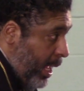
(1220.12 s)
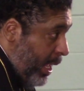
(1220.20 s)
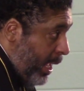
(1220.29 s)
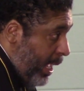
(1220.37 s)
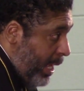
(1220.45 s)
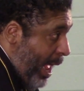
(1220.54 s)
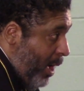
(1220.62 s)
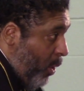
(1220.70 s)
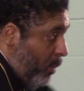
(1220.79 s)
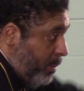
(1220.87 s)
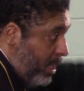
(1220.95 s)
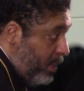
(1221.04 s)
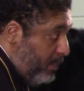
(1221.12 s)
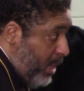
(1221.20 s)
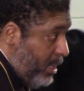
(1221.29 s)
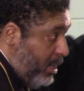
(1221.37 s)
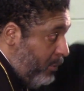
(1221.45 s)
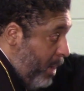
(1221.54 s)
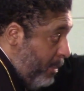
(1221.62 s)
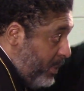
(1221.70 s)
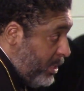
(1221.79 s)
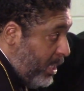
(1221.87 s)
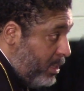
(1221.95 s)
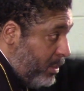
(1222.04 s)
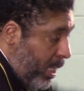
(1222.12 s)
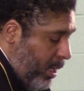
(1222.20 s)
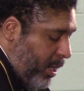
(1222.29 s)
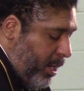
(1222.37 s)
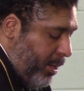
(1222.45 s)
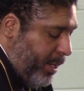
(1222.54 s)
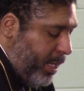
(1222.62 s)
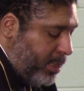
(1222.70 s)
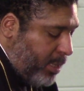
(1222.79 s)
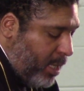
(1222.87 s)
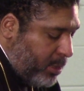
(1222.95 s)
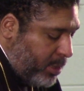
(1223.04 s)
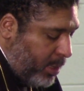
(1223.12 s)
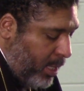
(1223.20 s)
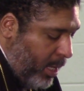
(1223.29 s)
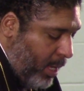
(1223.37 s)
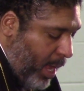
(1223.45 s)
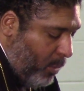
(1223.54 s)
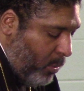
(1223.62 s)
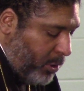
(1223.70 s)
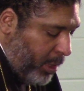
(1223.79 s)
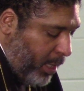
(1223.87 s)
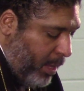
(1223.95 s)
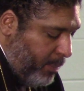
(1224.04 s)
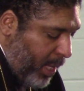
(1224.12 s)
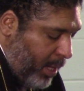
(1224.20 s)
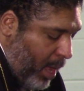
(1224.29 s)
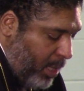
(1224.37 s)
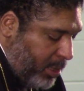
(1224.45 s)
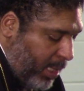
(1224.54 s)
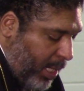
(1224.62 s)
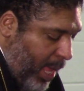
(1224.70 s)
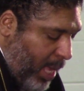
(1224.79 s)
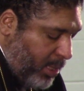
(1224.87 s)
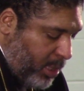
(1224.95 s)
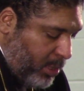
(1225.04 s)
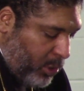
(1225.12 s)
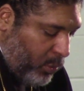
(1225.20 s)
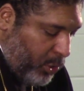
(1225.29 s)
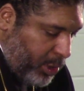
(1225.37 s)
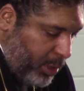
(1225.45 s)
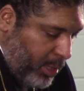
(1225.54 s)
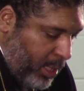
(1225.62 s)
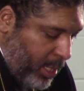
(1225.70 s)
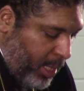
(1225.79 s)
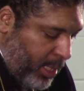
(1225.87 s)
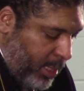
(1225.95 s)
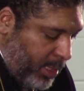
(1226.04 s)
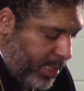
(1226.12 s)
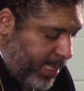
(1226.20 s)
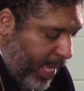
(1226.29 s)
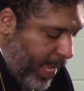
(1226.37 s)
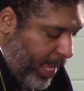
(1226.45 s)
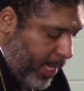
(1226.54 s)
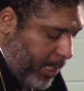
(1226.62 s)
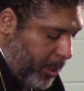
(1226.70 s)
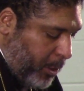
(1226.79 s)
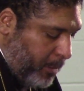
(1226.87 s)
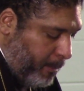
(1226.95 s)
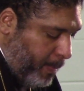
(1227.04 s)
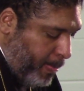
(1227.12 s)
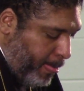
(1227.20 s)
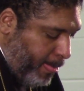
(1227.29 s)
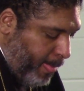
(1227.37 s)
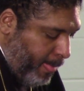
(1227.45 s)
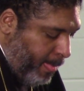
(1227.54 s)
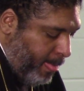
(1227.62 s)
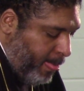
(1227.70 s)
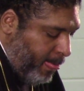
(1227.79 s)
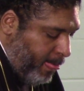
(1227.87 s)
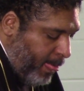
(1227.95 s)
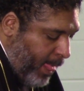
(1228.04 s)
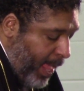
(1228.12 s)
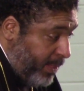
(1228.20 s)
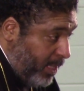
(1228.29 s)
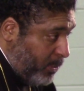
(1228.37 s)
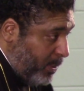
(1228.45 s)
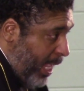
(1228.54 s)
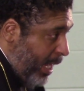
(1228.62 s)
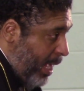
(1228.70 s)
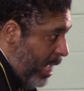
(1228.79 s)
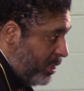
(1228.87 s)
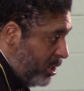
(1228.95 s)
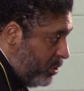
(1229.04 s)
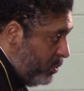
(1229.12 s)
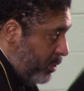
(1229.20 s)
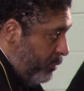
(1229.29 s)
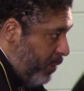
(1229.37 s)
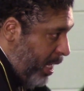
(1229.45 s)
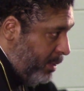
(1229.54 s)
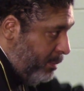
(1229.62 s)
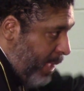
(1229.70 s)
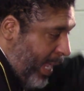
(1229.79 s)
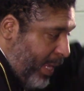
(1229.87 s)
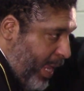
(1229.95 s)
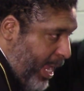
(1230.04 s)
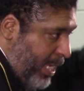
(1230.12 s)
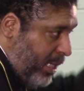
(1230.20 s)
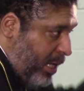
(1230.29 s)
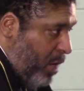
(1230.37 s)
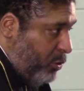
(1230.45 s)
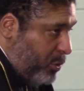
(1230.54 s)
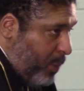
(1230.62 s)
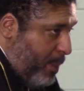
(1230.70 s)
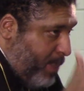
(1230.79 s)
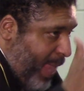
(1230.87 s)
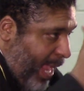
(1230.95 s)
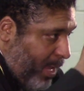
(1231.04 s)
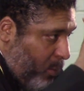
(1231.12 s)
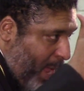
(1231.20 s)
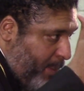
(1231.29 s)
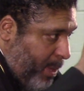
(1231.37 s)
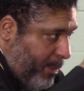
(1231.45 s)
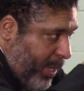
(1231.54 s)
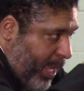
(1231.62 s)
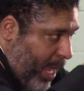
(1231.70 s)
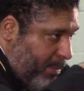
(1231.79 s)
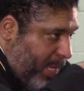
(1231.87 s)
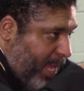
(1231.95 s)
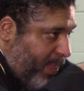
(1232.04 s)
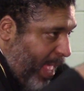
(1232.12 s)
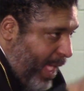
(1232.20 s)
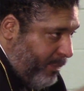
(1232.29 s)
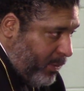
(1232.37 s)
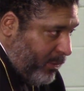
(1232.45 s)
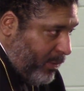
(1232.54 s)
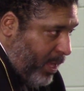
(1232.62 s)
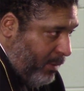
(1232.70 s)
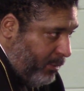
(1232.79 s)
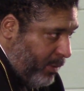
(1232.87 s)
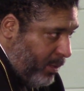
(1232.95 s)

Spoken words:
And I hope the Dominion representatives in here hear this, because the Constitution says, and this was that Constitution written back in the 1800s when black and white people came together after slavery.